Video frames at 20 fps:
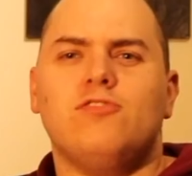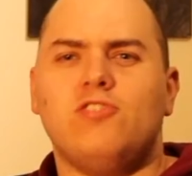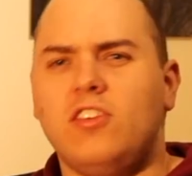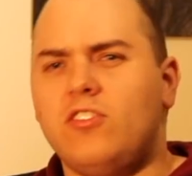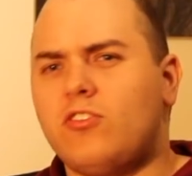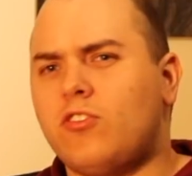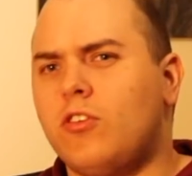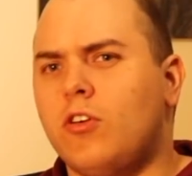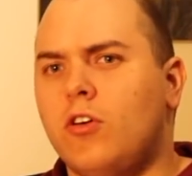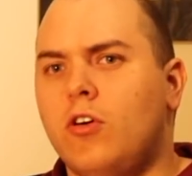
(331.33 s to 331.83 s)

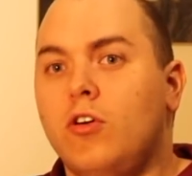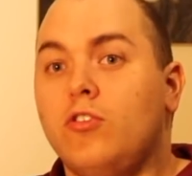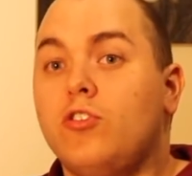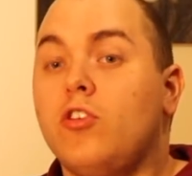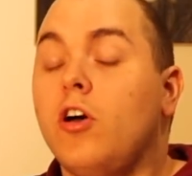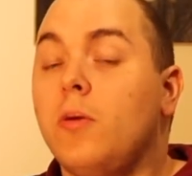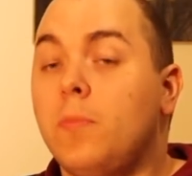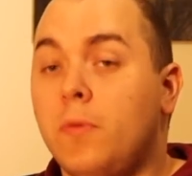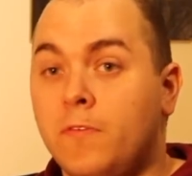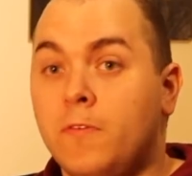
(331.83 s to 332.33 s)
she's good,
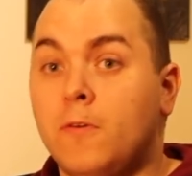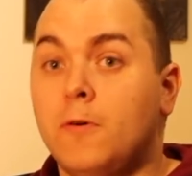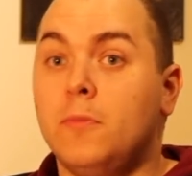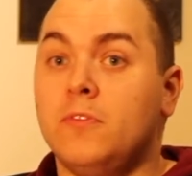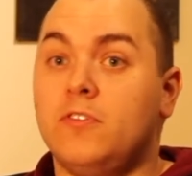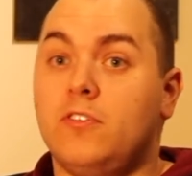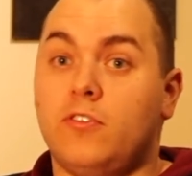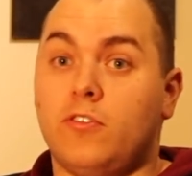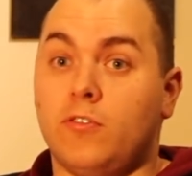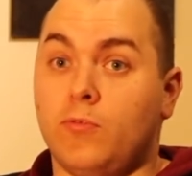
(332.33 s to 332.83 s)
her
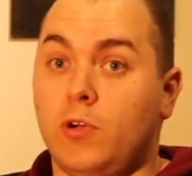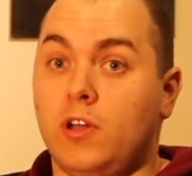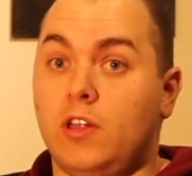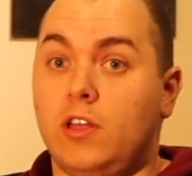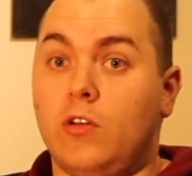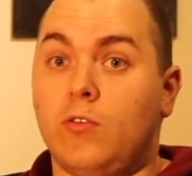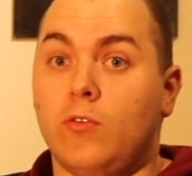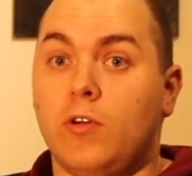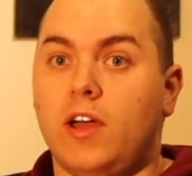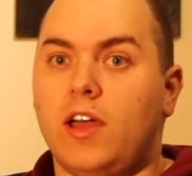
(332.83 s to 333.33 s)
performances are
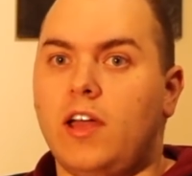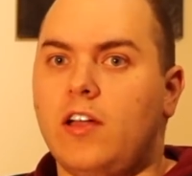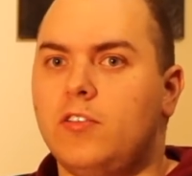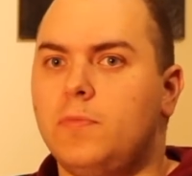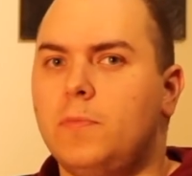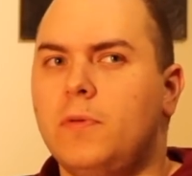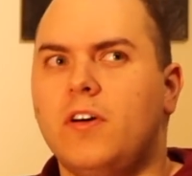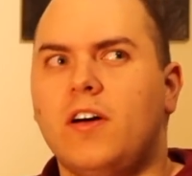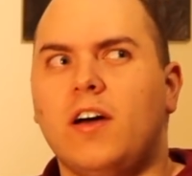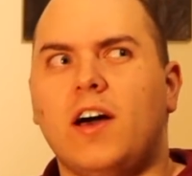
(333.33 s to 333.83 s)
really
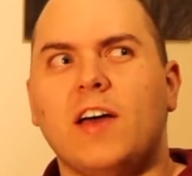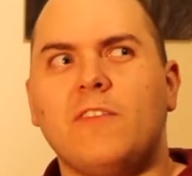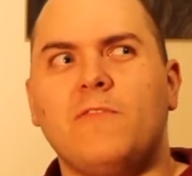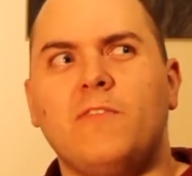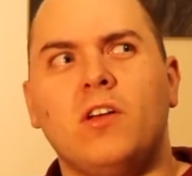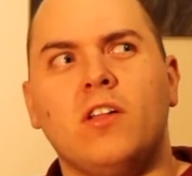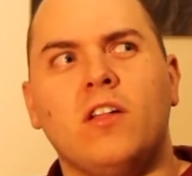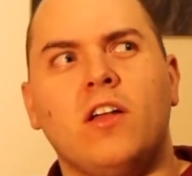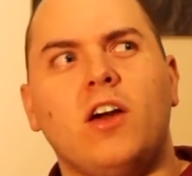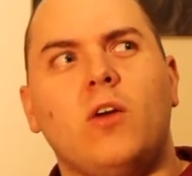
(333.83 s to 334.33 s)
great, but I
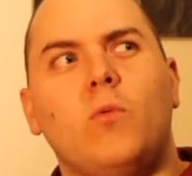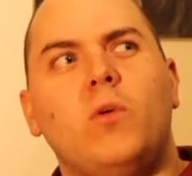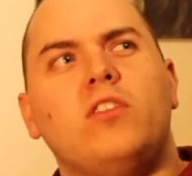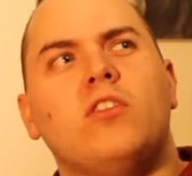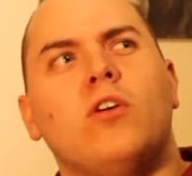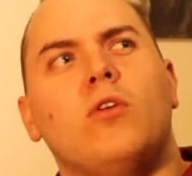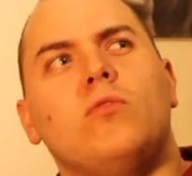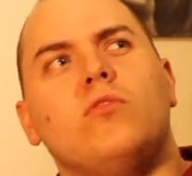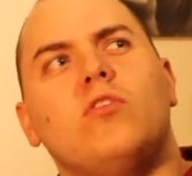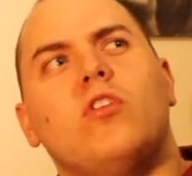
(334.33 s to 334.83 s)
feel like we
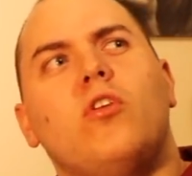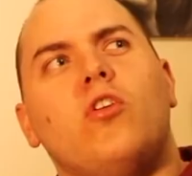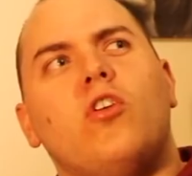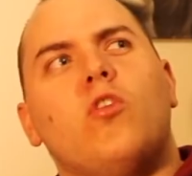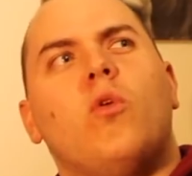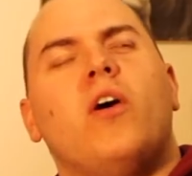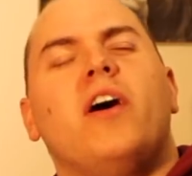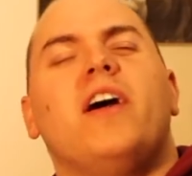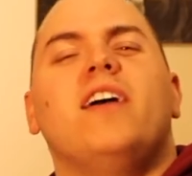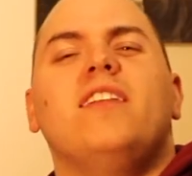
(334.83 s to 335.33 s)
don't know
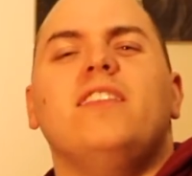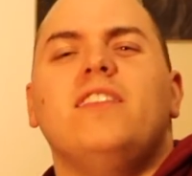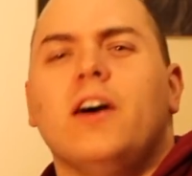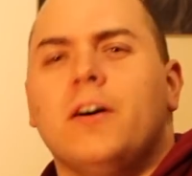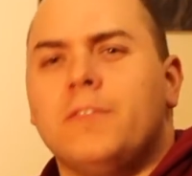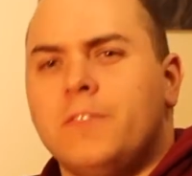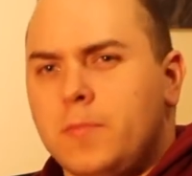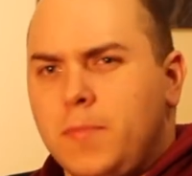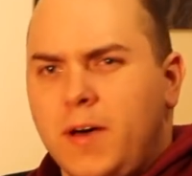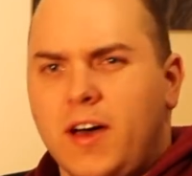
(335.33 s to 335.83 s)
quite
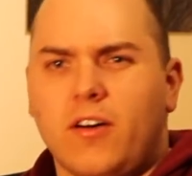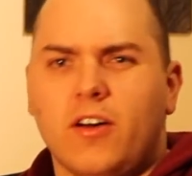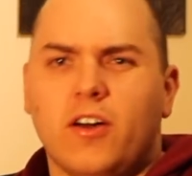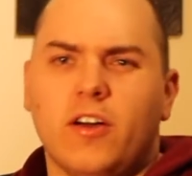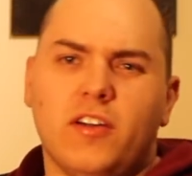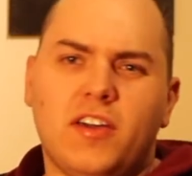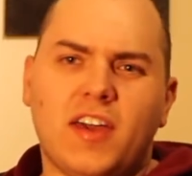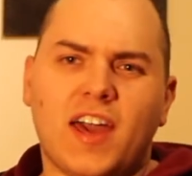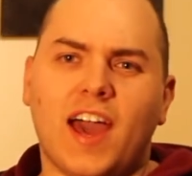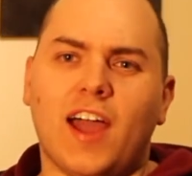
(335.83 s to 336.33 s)
enough about
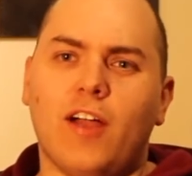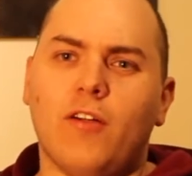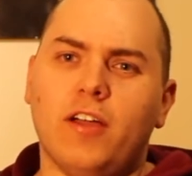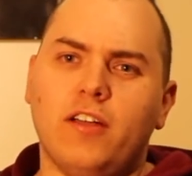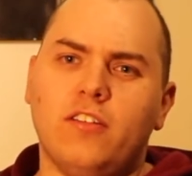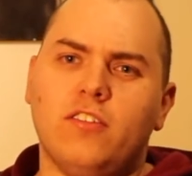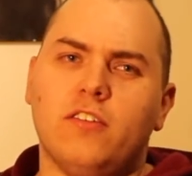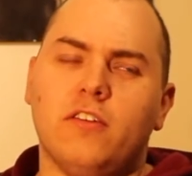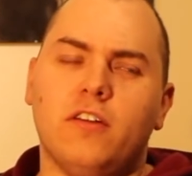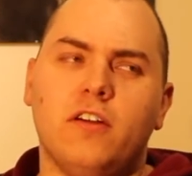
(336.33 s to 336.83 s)
her
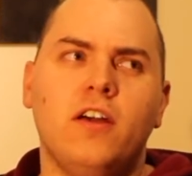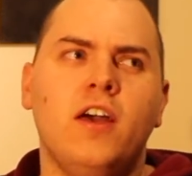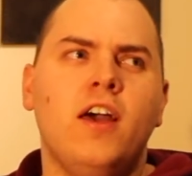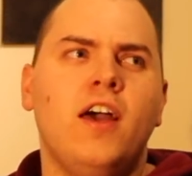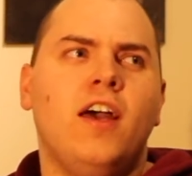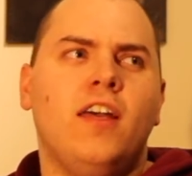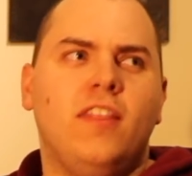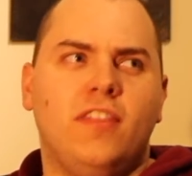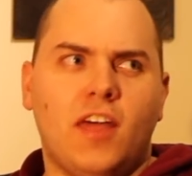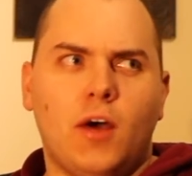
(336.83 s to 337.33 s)
character.
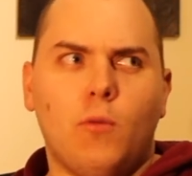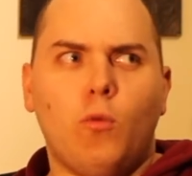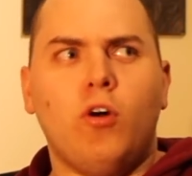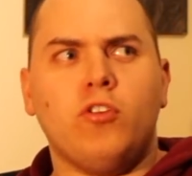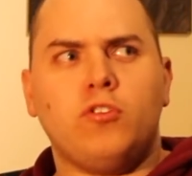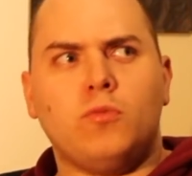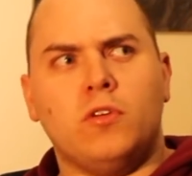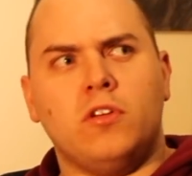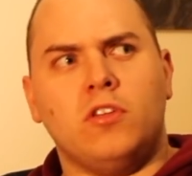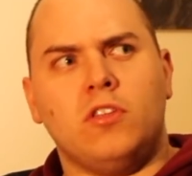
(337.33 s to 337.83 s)
That
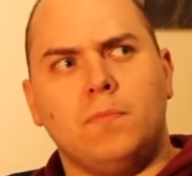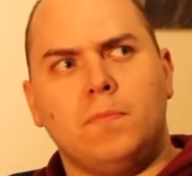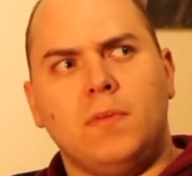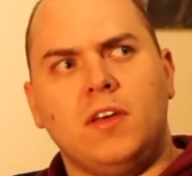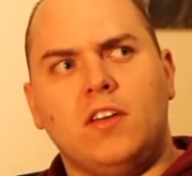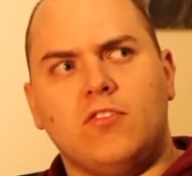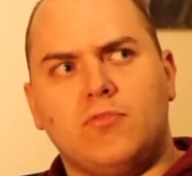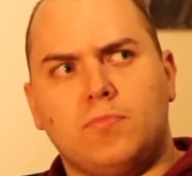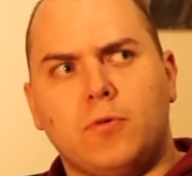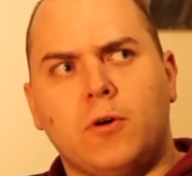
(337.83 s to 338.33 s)
was one of the
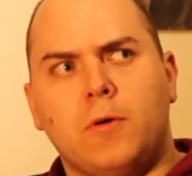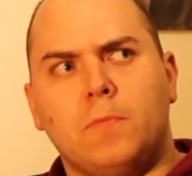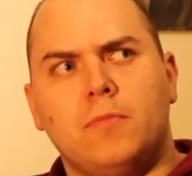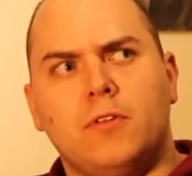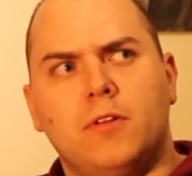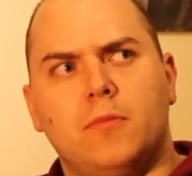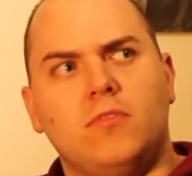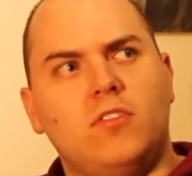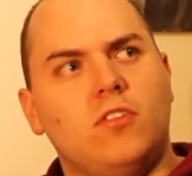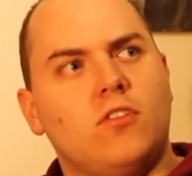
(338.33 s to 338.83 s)
biggest
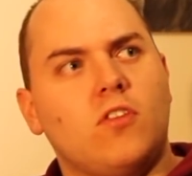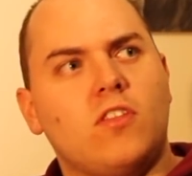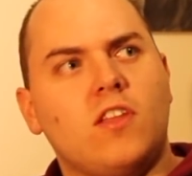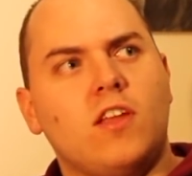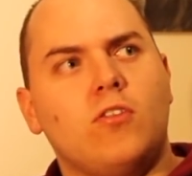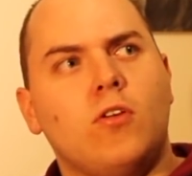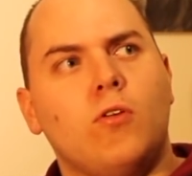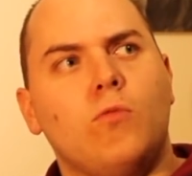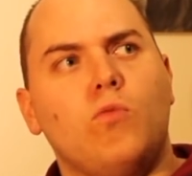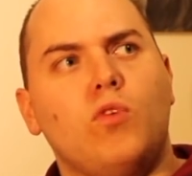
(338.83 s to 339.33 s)
problems, is that
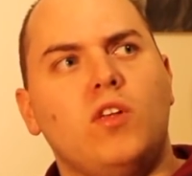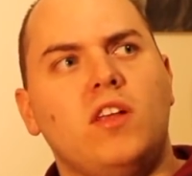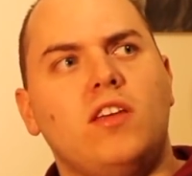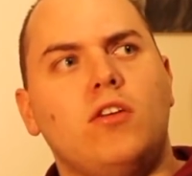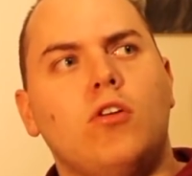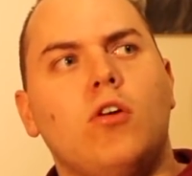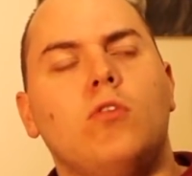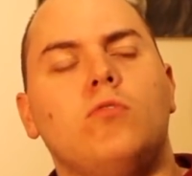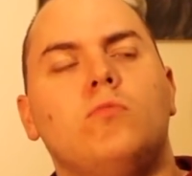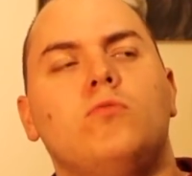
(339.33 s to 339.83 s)
they don't really
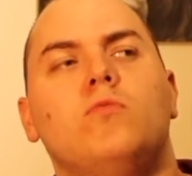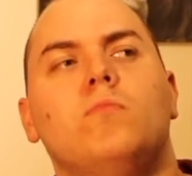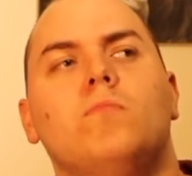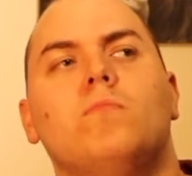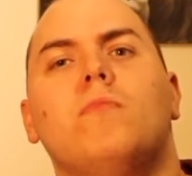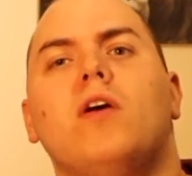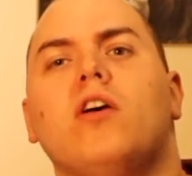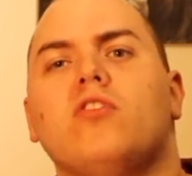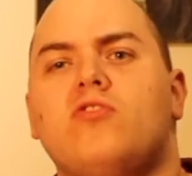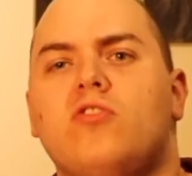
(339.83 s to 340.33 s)
go
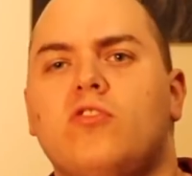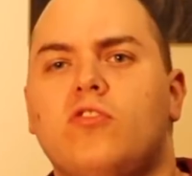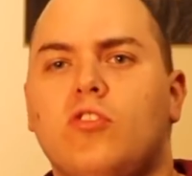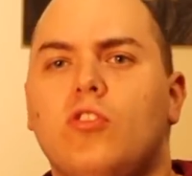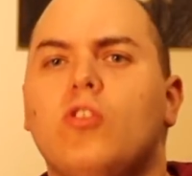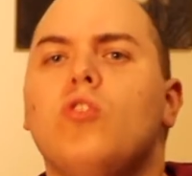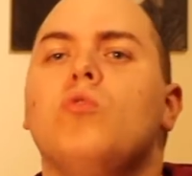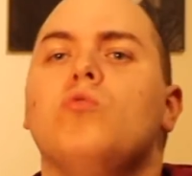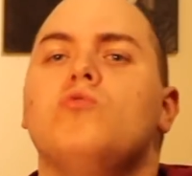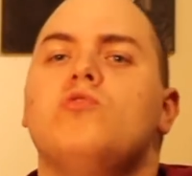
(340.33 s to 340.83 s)
much into
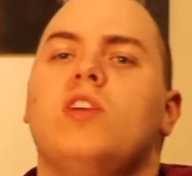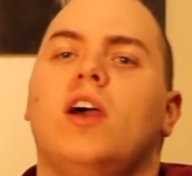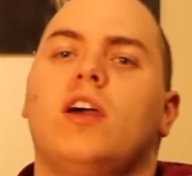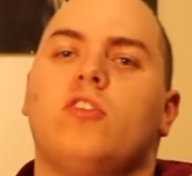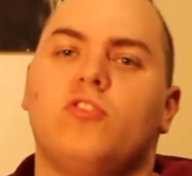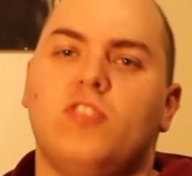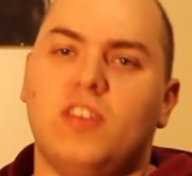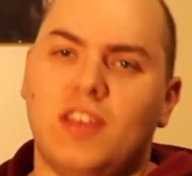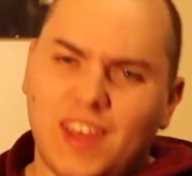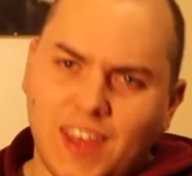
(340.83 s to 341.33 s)
who she
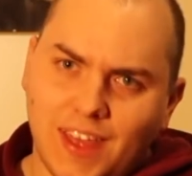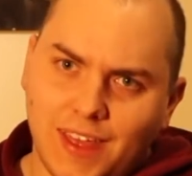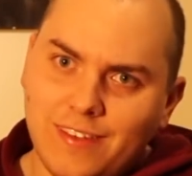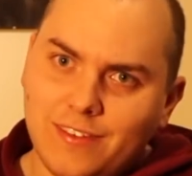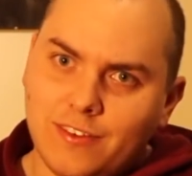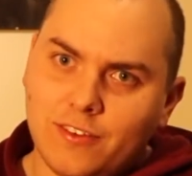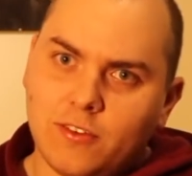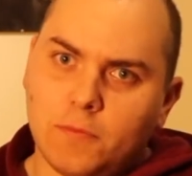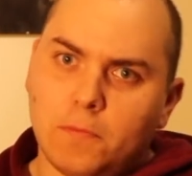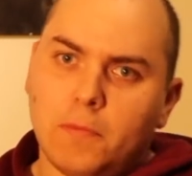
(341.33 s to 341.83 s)
actually
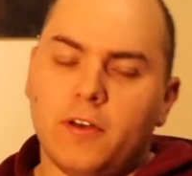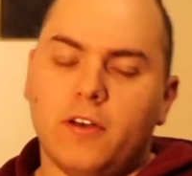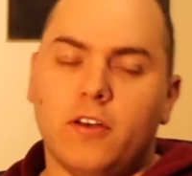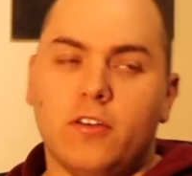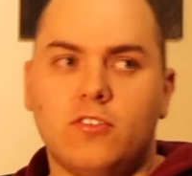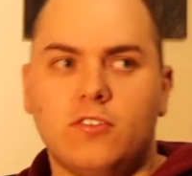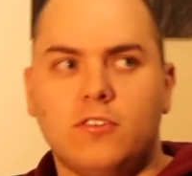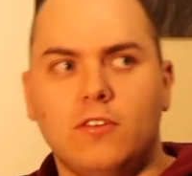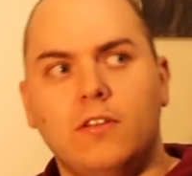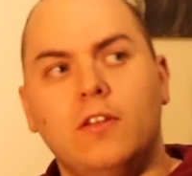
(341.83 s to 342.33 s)
is as a
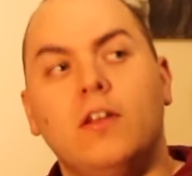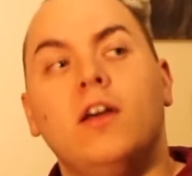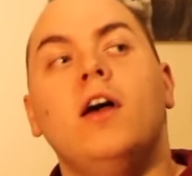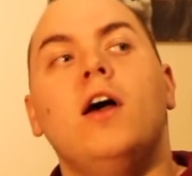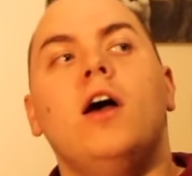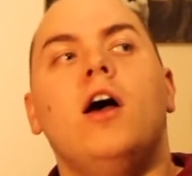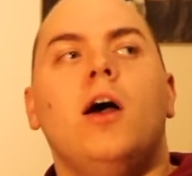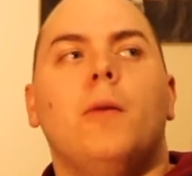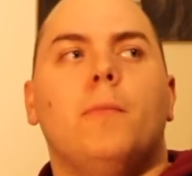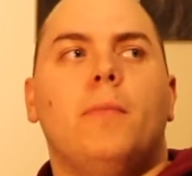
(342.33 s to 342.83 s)
person,
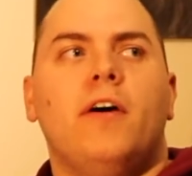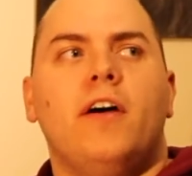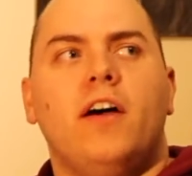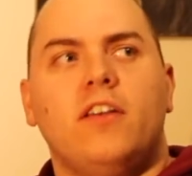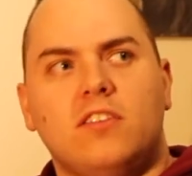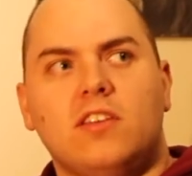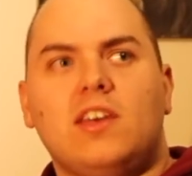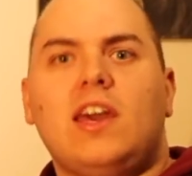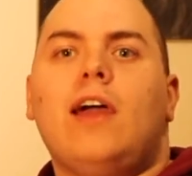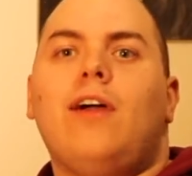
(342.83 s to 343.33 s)
but
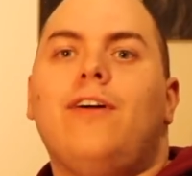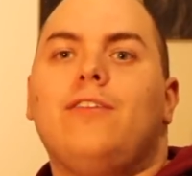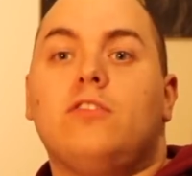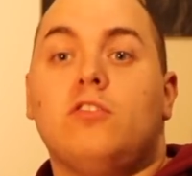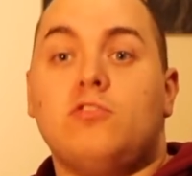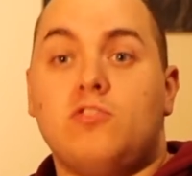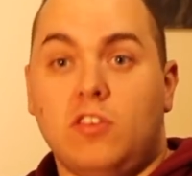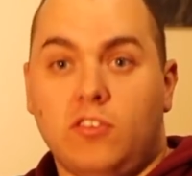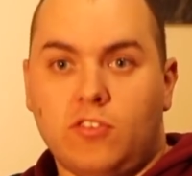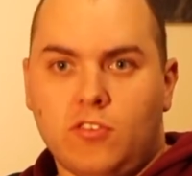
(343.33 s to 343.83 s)
as a
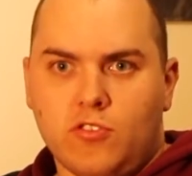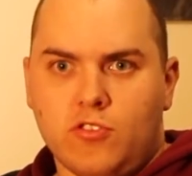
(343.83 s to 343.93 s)
character she's